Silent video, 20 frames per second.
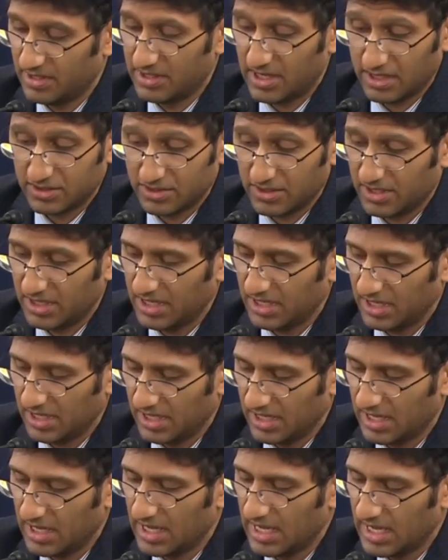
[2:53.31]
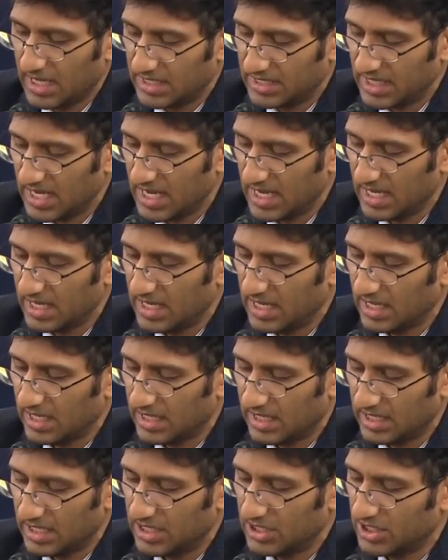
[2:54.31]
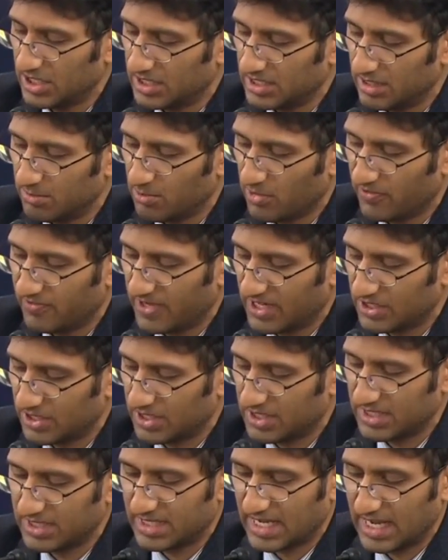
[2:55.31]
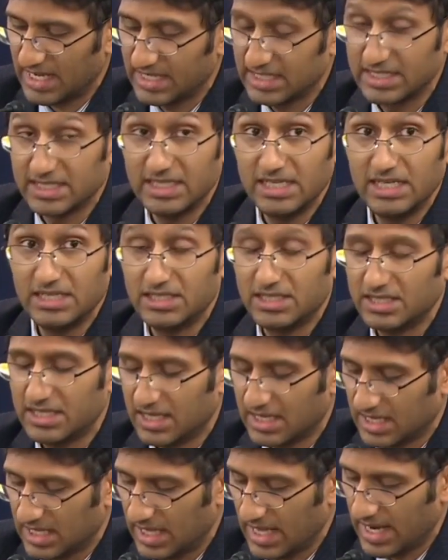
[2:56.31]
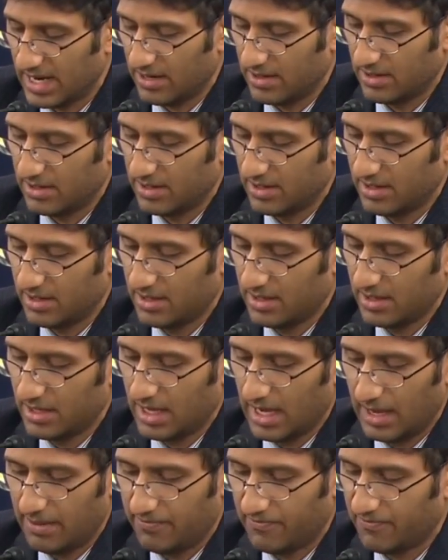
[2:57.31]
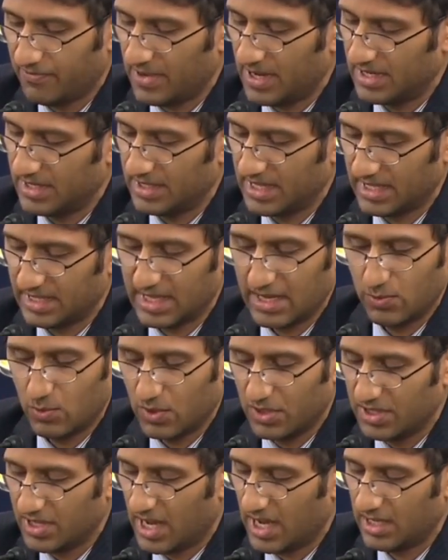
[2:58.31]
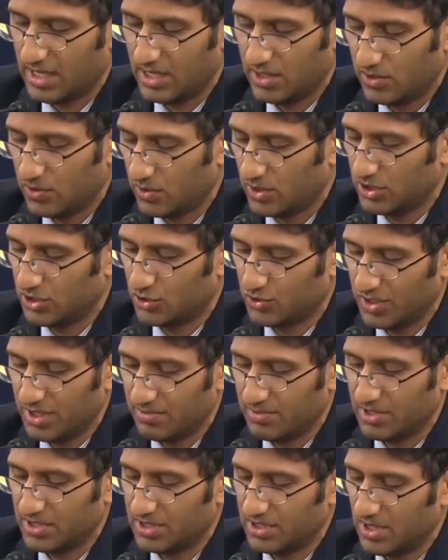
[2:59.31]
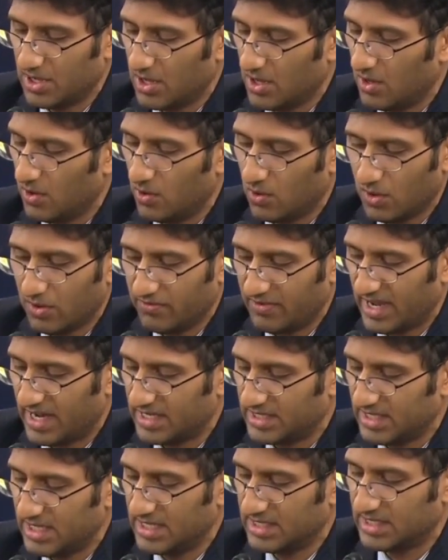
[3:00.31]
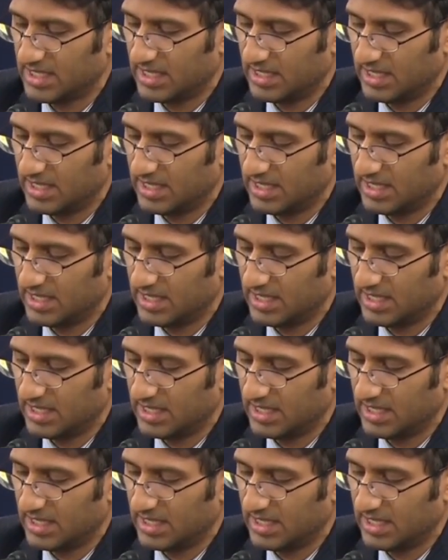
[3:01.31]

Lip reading: Dr. Healy, saying clinicians and professional societies need to declare up front that they will not endorse treatments or vaccines